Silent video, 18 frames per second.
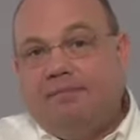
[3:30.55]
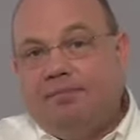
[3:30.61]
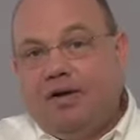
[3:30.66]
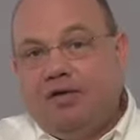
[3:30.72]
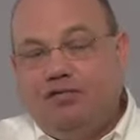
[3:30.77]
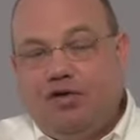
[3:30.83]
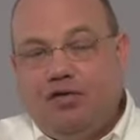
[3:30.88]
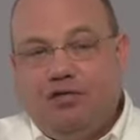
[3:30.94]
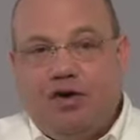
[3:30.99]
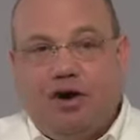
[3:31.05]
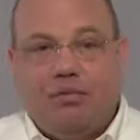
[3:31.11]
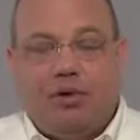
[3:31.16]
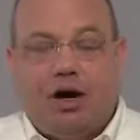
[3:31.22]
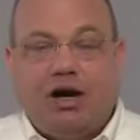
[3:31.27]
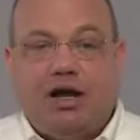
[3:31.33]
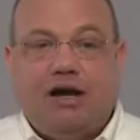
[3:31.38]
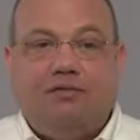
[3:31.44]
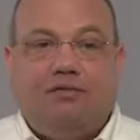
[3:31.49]
If the fair
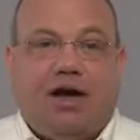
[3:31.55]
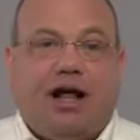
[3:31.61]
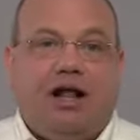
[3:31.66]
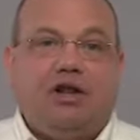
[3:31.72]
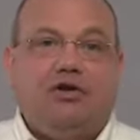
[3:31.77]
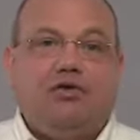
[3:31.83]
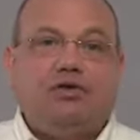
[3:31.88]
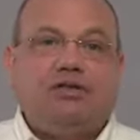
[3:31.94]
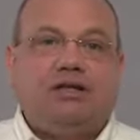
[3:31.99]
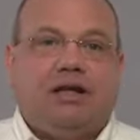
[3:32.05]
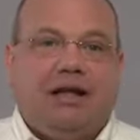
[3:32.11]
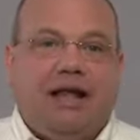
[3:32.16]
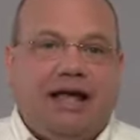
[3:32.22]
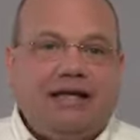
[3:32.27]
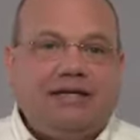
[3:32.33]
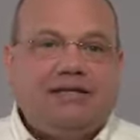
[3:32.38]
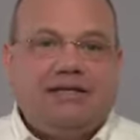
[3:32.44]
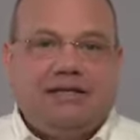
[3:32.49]
market value is
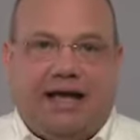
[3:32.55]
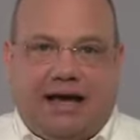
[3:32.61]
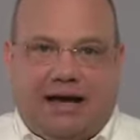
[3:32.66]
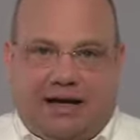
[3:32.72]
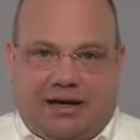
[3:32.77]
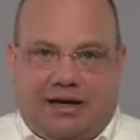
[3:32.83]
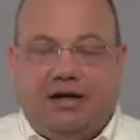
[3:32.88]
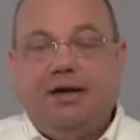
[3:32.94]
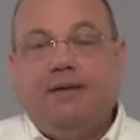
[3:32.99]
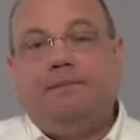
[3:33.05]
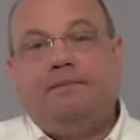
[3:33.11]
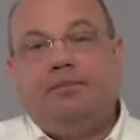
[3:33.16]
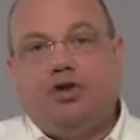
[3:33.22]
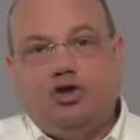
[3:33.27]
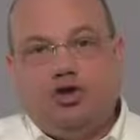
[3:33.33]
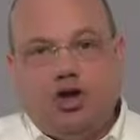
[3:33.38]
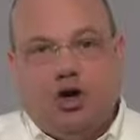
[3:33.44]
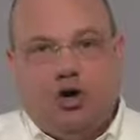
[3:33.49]
less than
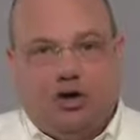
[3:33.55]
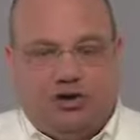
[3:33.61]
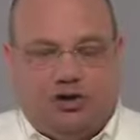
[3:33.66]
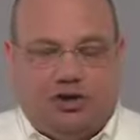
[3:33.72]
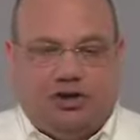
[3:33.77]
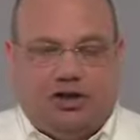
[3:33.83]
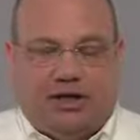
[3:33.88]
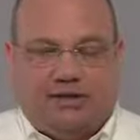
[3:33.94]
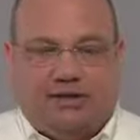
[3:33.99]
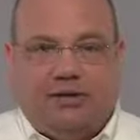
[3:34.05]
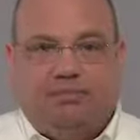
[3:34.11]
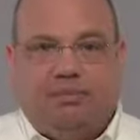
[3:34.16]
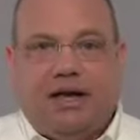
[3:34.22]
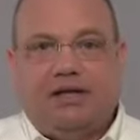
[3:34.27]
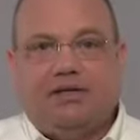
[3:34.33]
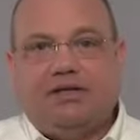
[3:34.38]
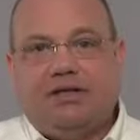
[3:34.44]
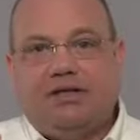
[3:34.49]
the donor's adjusted
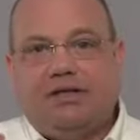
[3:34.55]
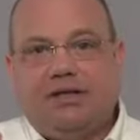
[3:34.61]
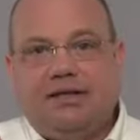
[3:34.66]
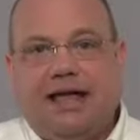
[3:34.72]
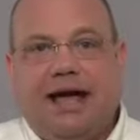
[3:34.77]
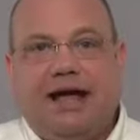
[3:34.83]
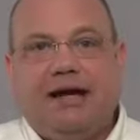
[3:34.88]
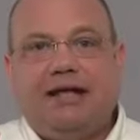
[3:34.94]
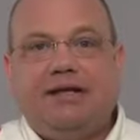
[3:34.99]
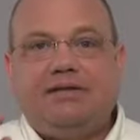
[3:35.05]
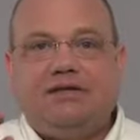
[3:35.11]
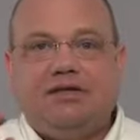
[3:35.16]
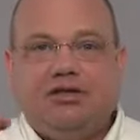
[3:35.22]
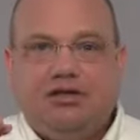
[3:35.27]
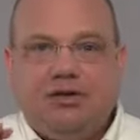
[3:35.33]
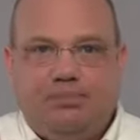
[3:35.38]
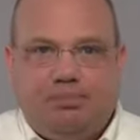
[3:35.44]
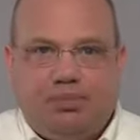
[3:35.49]
basis, that is
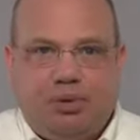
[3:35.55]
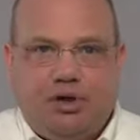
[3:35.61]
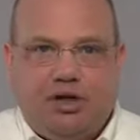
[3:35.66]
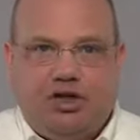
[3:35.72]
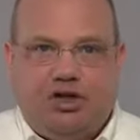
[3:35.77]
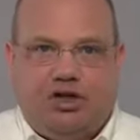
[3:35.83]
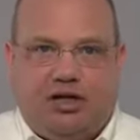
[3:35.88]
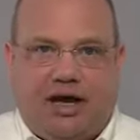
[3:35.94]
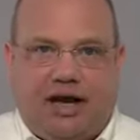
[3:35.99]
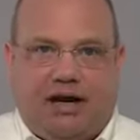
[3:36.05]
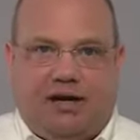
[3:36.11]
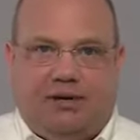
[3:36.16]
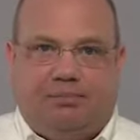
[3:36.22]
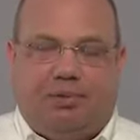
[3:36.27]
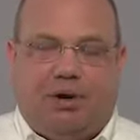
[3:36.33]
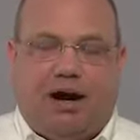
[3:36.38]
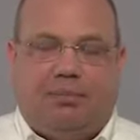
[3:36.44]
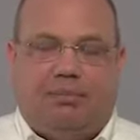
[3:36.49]

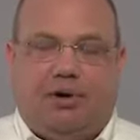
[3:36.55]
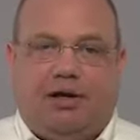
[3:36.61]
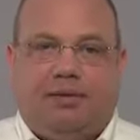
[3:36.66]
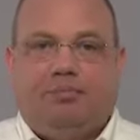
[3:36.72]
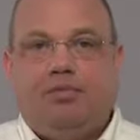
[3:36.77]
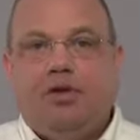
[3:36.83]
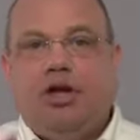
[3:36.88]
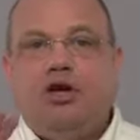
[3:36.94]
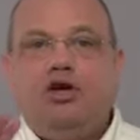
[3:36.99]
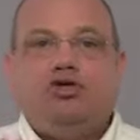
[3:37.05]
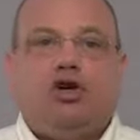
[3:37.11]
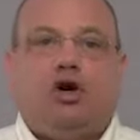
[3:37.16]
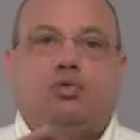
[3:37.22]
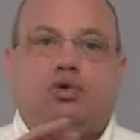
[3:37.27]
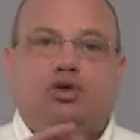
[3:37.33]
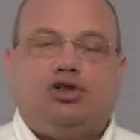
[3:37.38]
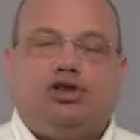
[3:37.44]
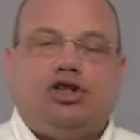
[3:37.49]
depreciated property. So
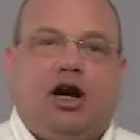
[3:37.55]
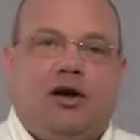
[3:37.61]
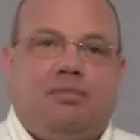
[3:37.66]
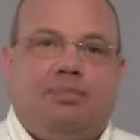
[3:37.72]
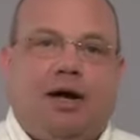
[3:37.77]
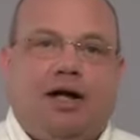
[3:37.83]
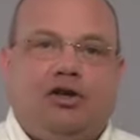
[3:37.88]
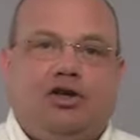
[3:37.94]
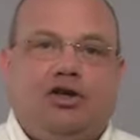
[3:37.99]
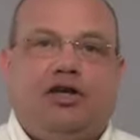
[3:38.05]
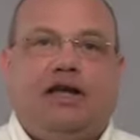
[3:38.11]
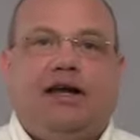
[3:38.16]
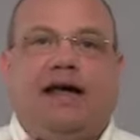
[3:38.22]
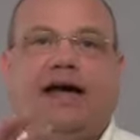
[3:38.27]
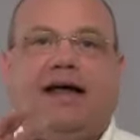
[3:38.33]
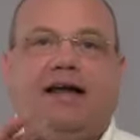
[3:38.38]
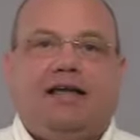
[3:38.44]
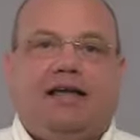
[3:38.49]
we'll start by looking
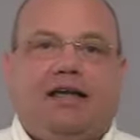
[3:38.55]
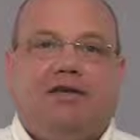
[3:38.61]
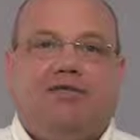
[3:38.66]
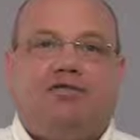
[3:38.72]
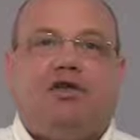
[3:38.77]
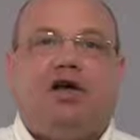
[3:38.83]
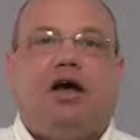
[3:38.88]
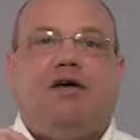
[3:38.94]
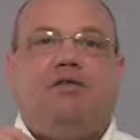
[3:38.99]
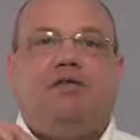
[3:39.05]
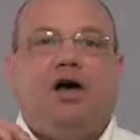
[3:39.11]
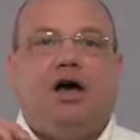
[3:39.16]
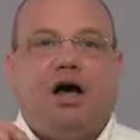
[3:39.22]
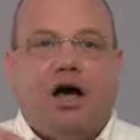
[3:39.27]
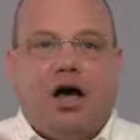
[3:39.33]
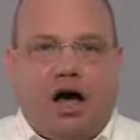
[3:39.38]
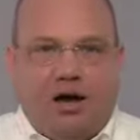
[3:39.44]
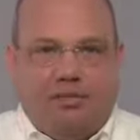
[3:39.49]
at a gift of
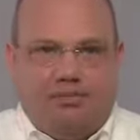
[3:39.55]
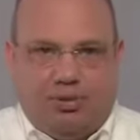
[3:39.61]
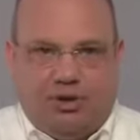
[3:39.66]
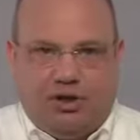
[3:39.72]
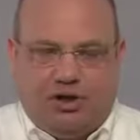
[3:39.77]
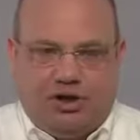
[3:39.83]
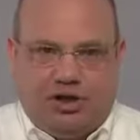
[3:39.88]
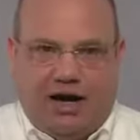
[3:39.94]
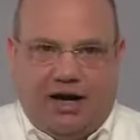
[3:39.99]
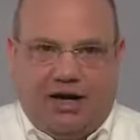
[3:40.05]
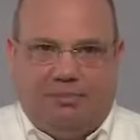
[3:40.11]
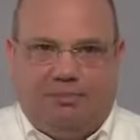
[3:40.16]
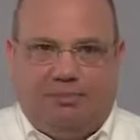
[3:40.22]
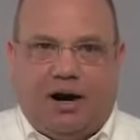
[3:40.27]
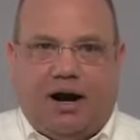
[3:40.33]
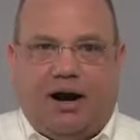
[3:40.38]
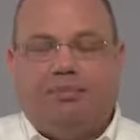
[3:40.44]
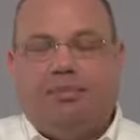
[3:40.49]
appreciated
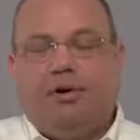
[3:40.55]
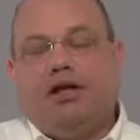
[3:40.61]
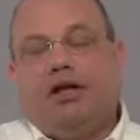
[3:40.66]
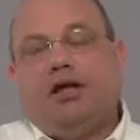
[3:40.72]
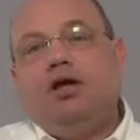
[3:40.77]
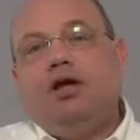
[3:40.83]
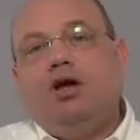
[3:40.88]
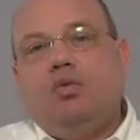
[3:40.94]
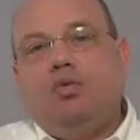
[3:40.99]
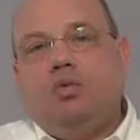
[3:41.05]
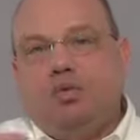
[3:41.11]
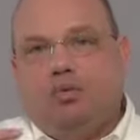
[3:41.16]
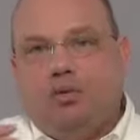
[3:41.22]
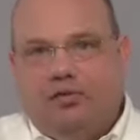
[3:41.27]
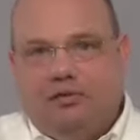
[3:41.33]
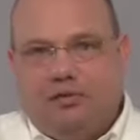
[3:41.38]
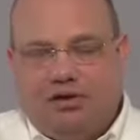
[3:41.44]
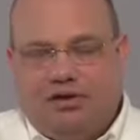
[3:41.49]
property, where
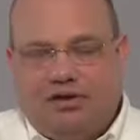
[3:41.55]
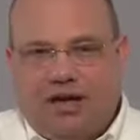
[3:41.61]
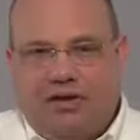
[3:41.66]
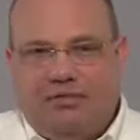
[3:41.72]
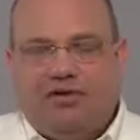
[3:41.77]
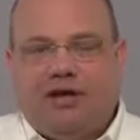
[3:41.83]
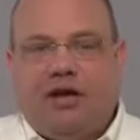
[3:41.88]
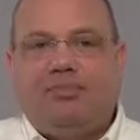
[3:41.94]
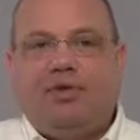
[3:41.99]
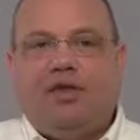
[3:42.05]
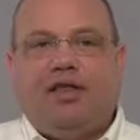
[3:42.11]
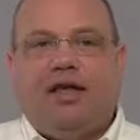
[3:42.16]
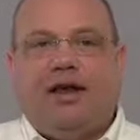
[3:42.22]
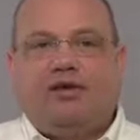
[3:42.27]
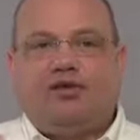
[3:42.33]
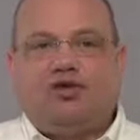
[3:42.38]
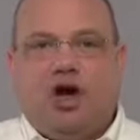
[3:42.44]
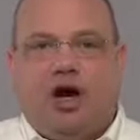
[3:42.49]
we've received something
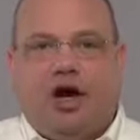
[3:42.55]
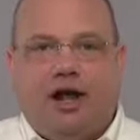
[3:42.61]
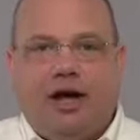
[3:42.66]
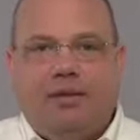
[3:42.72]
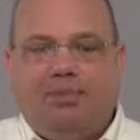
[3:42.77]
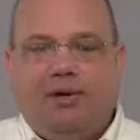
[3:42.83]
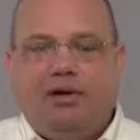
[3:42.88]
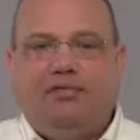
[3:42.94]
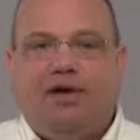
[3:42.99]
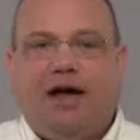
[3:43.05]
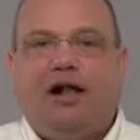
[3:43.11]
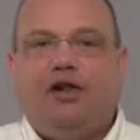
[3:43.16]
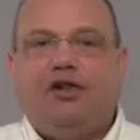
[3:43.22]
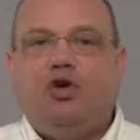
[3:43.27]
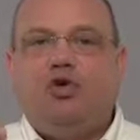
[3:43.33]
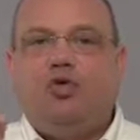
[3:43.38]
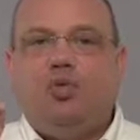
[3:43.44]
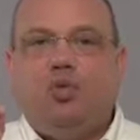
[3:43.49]
that has gone up in
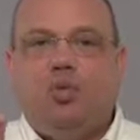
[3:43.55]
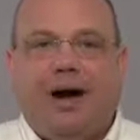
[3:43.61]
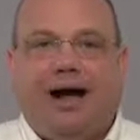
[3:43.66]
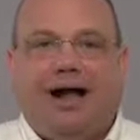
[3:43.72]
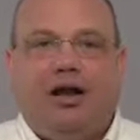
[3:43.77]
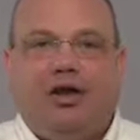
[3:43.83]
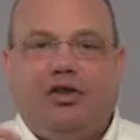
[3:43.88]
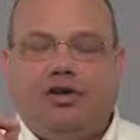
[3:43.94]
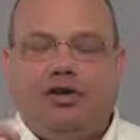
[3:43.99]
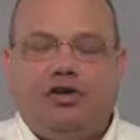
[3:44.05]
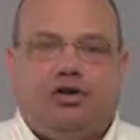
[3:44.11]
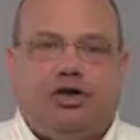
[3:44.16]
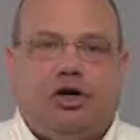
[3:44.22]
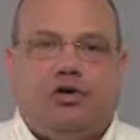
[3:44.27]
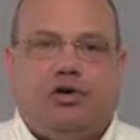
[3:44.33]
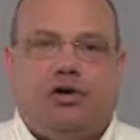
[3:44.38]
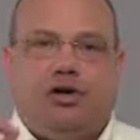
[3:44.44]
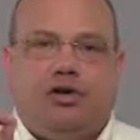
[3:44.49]
value while the
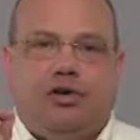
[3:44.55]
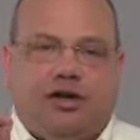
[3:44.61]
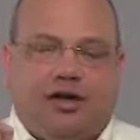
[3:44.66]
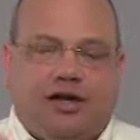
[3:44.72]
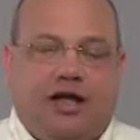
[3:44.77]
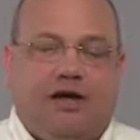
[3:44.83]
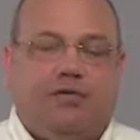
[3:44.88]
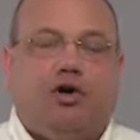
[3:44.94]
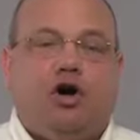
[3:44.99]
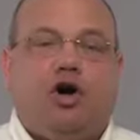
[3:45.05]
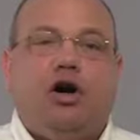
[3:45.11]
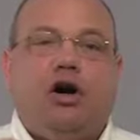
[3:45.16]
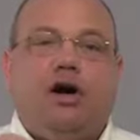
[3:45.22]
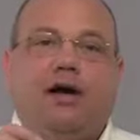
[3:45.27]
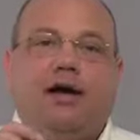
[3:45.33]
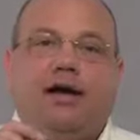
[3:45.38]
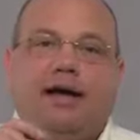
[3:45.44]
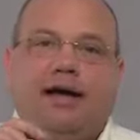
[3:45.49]
donor, the giver,
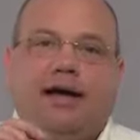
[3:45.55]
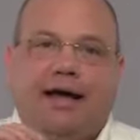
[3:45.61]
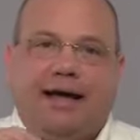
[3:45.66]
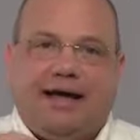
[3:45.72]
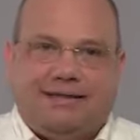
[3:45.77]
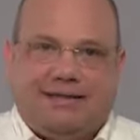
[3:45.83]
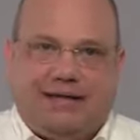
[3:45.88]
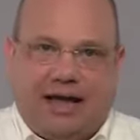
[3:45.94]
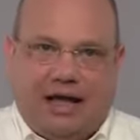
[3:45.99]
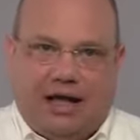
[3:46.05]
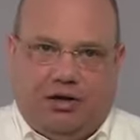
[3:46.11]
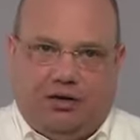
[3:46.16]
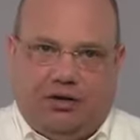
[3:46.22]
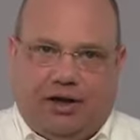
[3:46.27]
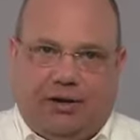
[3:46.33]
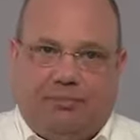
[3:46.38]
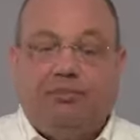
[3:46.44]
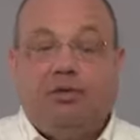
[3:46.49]
has
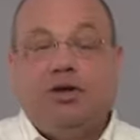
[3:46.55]
held it.